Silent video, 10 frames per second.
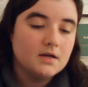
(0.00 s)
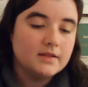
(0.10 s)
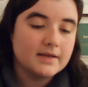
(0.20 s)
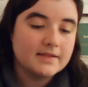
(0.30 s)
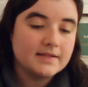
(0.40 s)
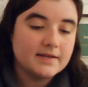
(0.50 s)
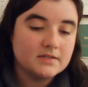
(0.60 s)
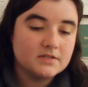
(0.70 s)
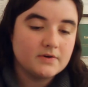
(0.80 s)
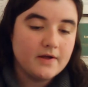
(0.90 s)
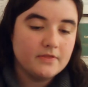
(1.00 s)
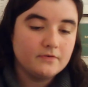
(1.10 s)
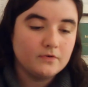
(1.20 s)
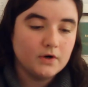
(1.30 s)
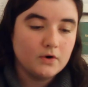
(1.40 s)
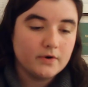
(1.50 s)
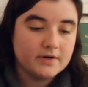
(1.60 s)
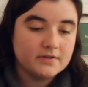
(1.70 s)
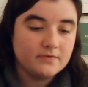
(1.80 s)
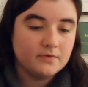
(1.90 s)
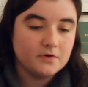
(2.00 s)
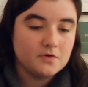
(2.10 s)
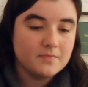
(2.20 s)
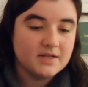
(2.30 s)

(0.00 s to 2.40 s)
Ling Ling glanced around the four corners of the room